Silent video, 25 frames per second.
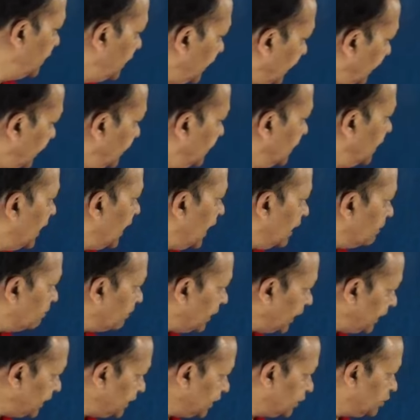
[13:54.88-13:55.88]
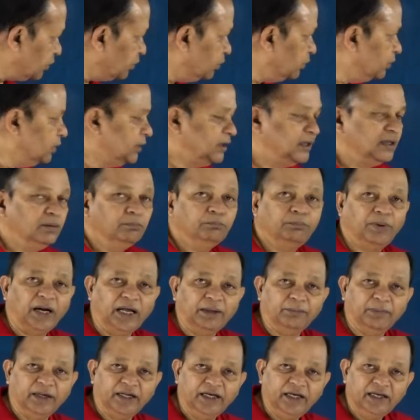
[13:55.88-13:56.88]
and amide to
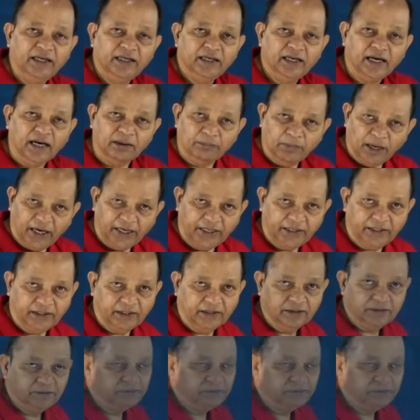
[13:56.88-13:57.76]
primary amine.